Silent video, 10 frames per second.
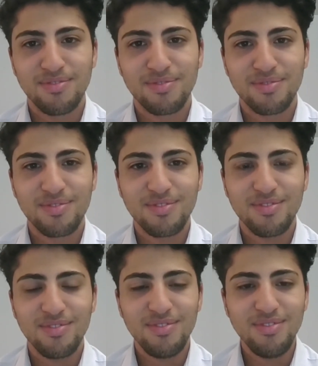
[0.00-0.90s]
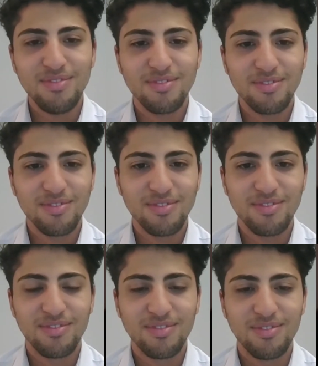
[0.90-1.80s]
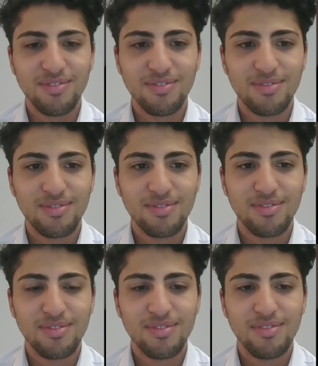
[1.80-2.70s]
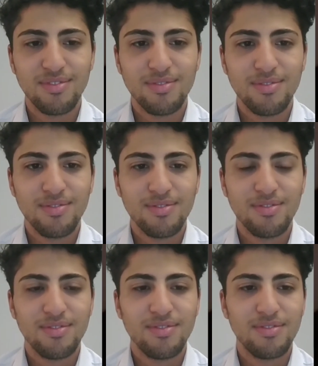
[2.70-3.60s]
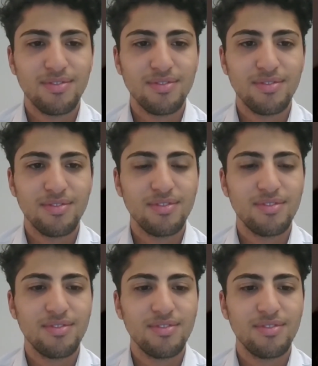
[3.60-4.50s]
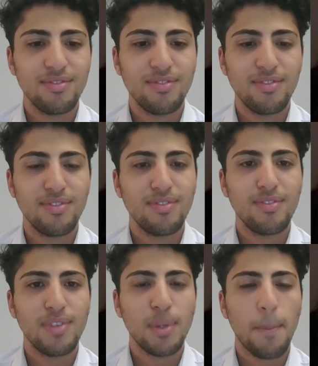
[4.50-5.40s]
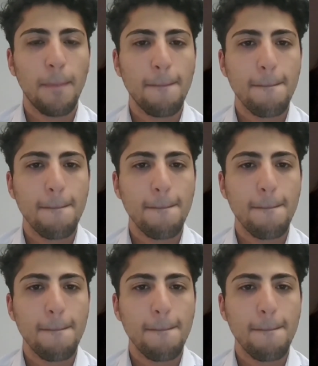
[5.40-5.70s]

[no speech]